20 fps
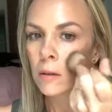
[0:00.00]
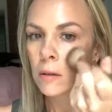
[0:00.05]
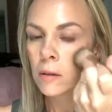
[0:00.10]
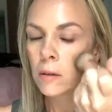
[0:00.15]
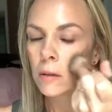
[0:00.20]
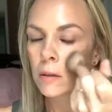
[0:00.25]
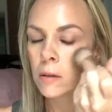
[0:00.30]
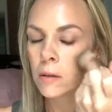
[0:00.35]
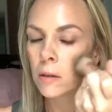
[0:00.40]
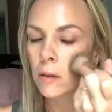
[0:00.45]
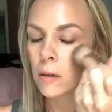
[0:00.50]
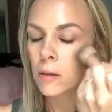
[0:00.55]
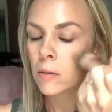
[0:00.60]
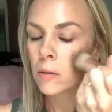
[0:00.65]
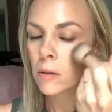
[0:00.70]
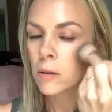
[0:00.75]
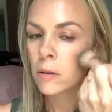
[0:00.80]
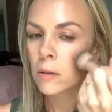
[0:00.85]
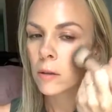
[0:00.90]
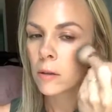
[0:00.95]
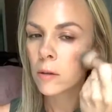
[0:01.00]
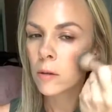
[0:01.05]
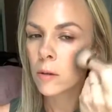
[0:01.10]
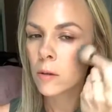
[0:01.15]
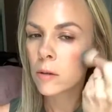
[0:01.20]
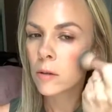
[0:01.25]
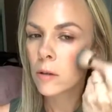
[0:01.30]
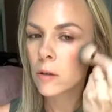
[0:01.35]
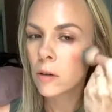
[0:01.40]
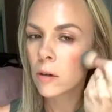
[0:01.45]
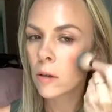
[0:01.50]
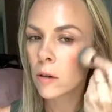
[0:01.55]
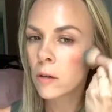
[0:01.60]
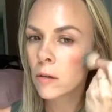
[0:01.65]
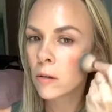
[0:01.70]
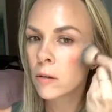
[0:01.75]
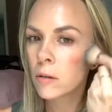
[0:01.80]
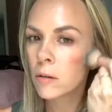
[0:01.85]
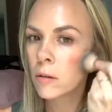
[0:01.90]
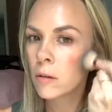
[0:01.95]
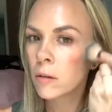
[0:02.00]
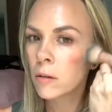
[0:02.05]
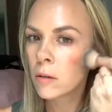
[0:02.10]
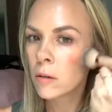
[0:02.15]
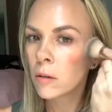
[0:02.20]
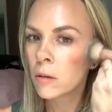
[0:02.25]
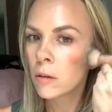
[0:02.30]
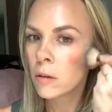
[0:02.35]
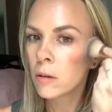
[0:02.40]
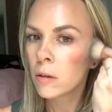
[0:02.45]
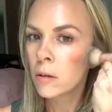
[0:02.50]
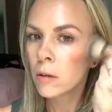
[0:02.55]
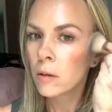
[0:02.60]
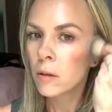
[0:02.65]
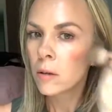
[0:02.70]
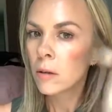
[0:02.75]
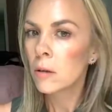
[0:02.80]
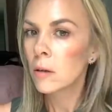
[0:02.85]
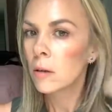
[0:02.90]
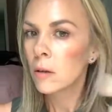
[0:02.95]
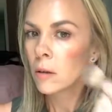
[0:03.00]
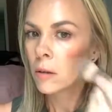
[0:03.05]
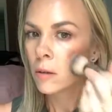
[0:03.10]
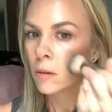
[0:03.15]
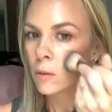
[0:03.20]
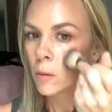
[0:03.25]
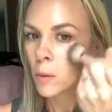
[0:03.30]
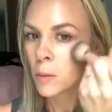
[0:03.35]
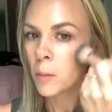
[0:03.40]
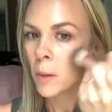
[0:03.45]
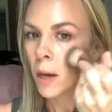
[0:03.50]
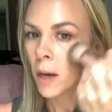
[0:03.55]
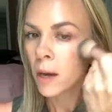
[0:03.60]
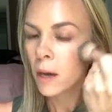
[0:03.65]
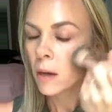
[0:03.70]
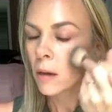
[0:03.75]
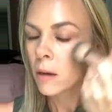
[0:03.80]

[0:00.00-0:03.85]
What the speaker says: So just go in a circle, sweep back.